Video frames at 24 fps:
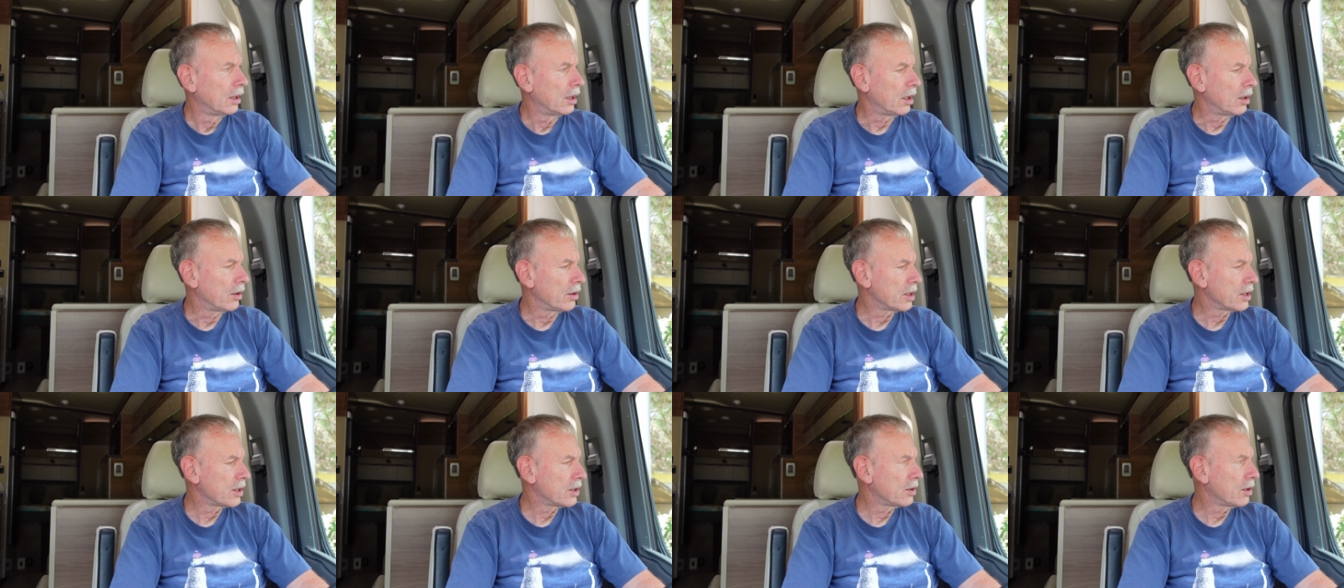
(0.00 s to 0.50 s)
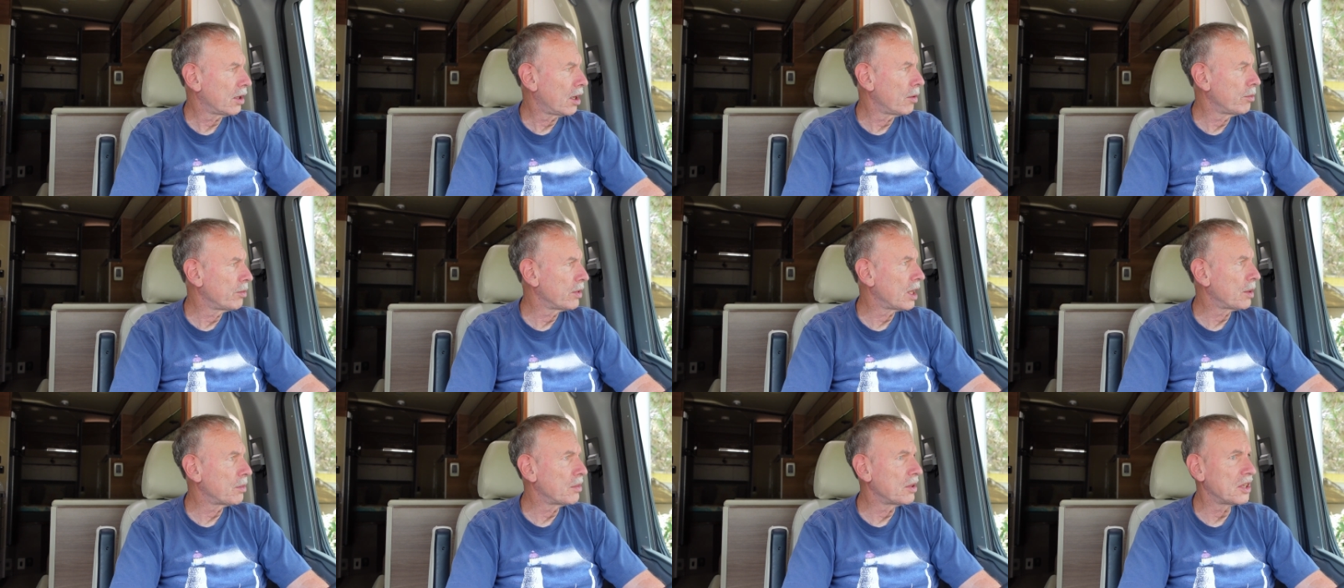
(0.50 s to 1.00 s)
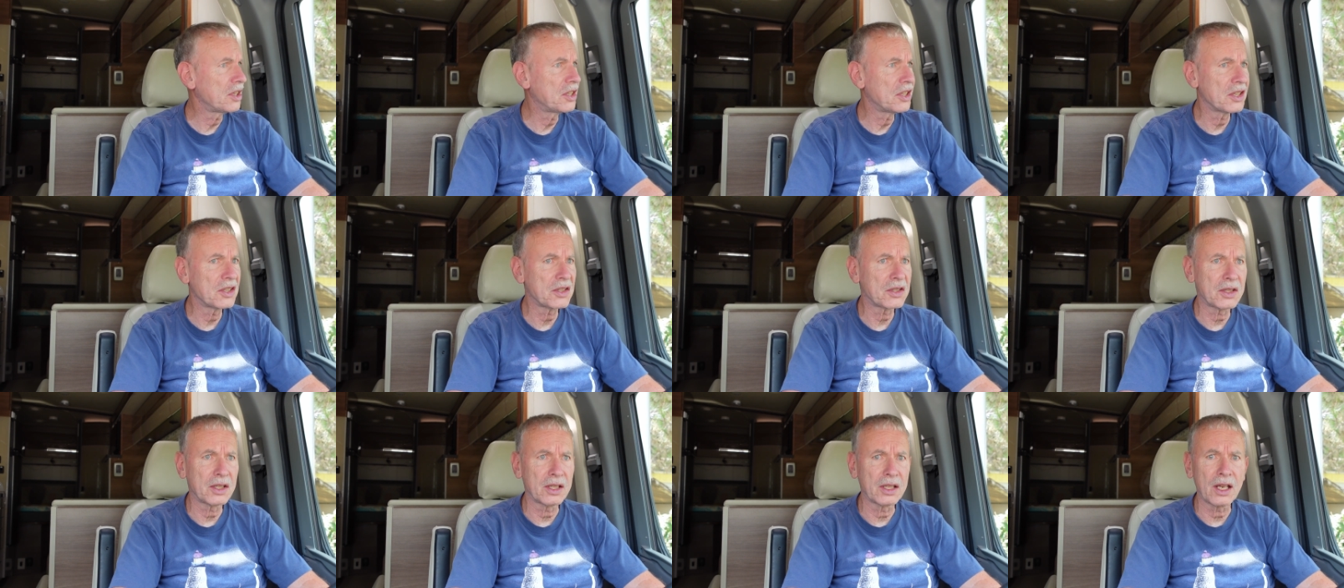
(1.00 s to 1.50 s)
I always thought maybe
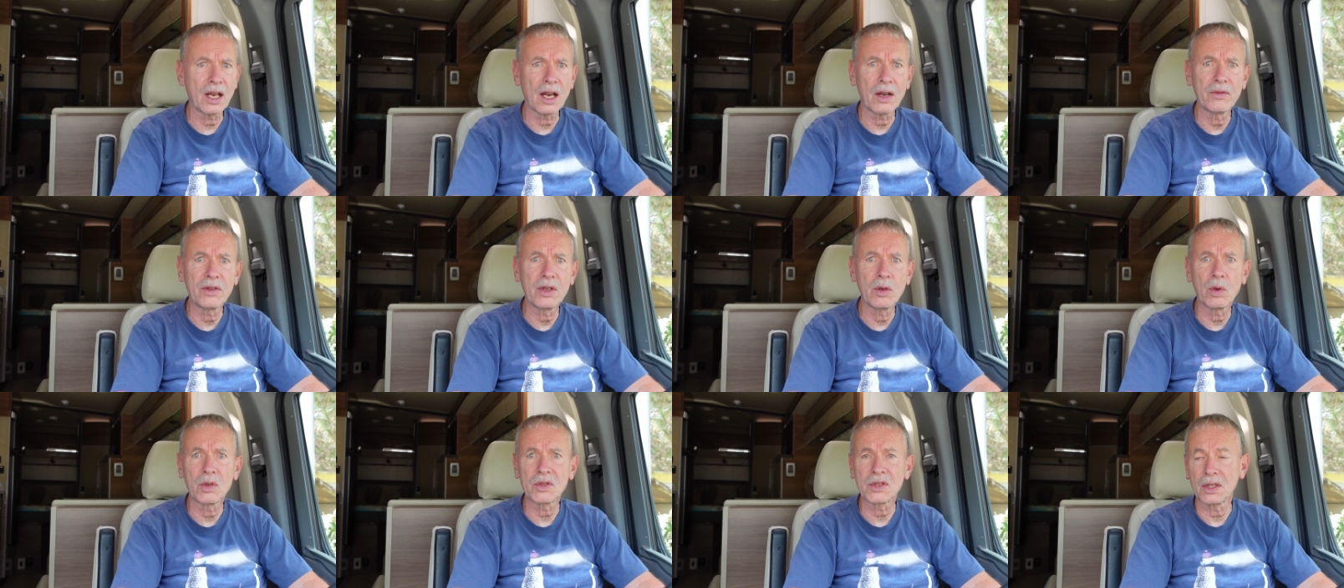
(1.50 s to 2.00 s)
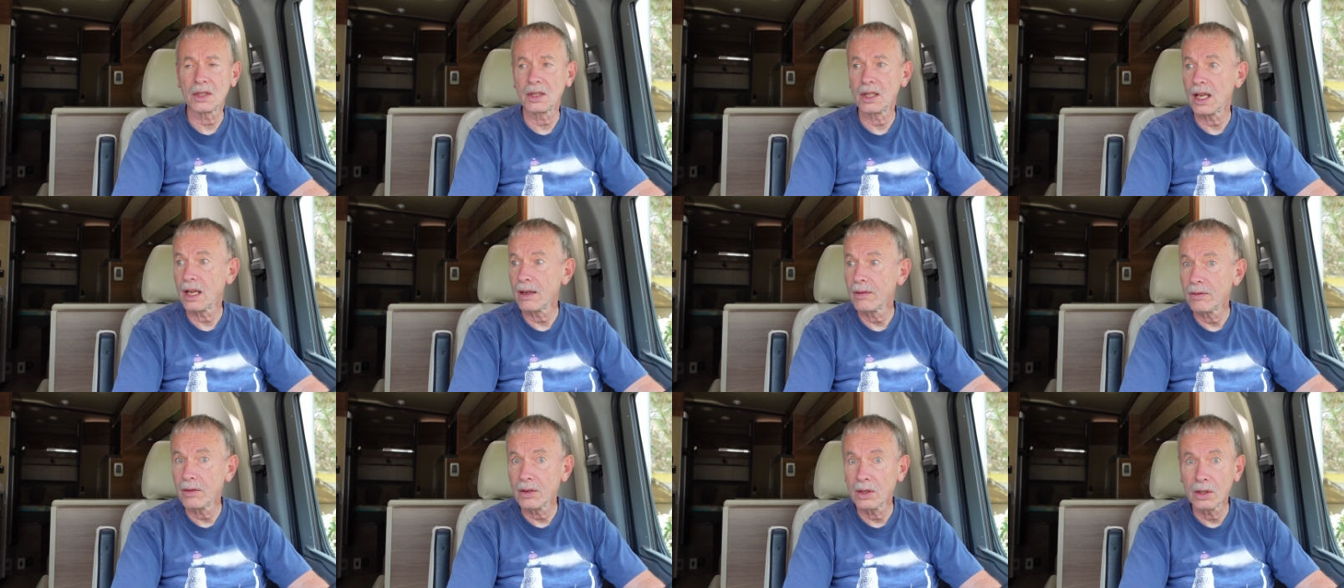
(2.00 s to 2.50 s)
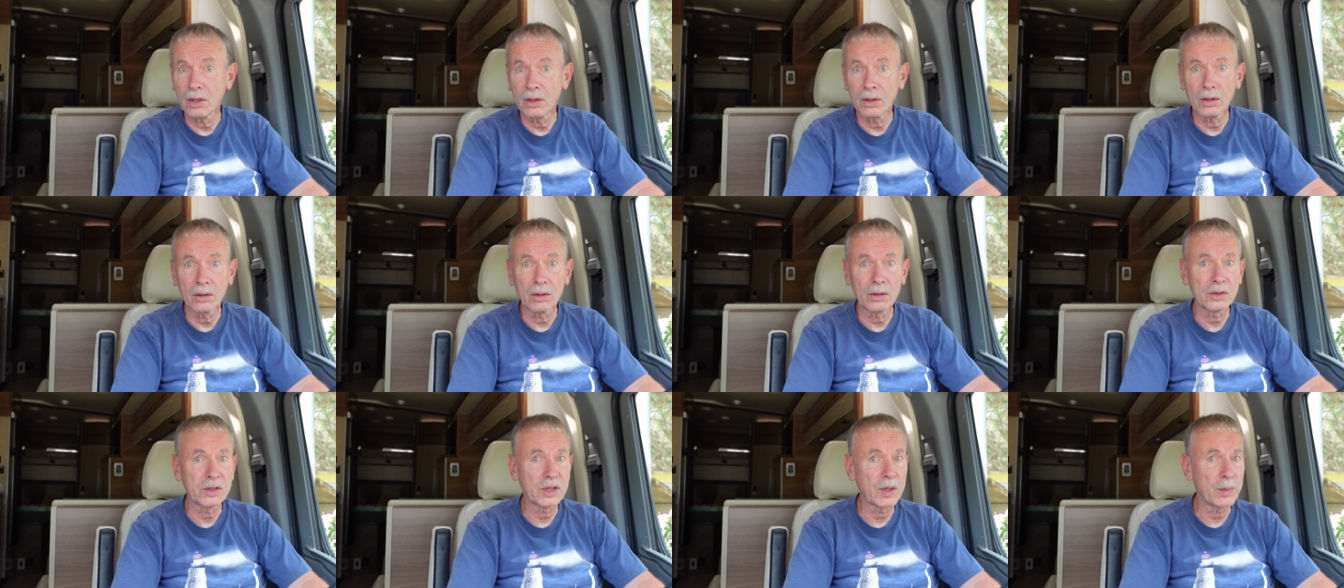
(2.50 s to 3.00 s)
just the RV wasn't level
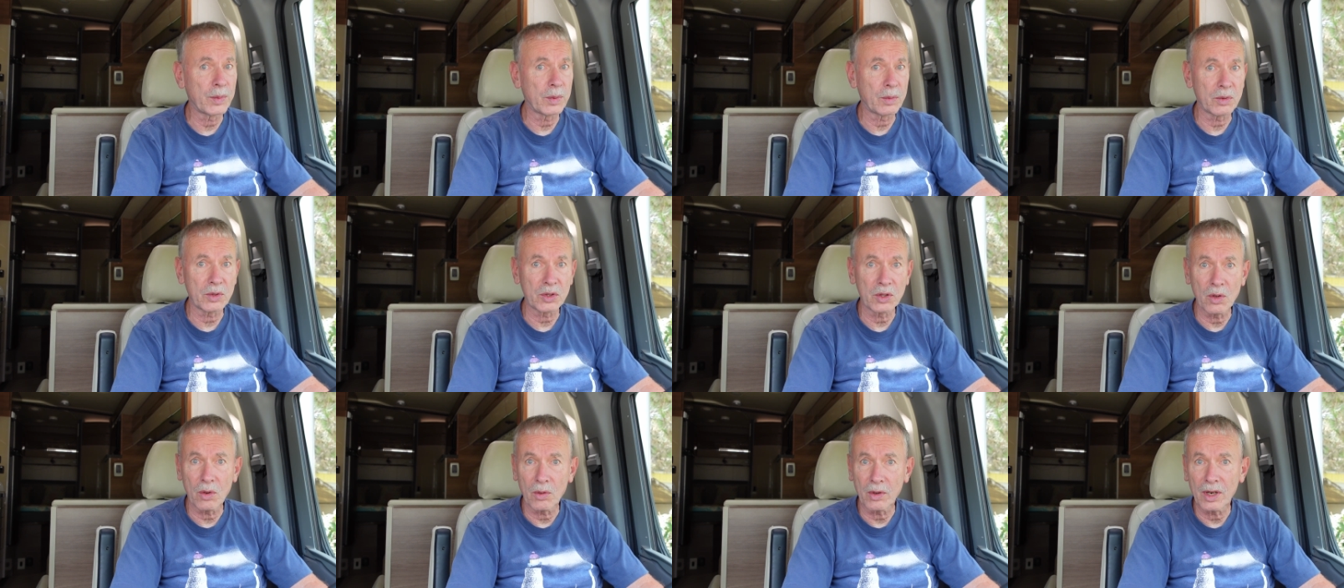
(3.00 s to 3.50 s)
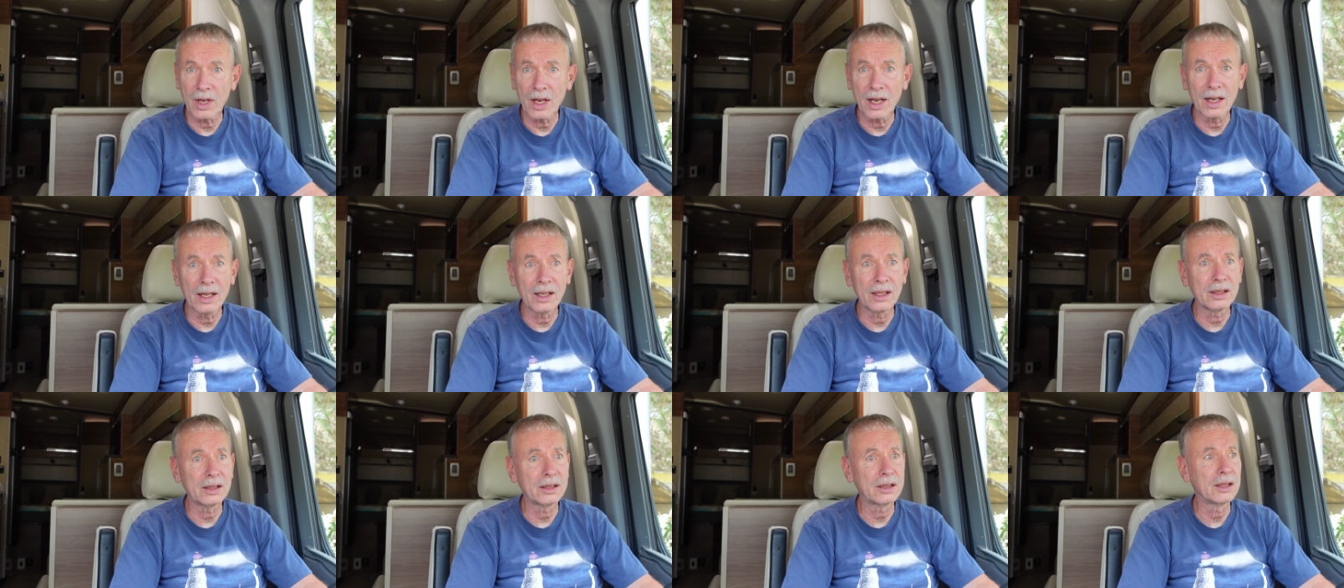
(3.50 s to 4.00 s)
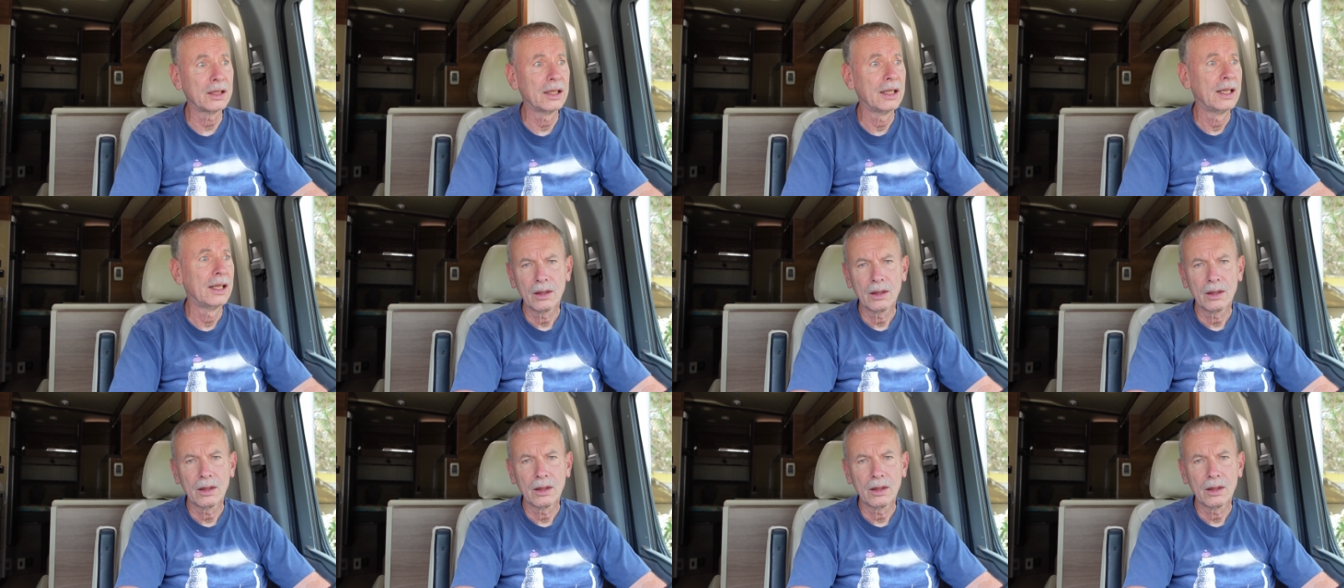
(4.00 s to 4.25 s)
or something was going on.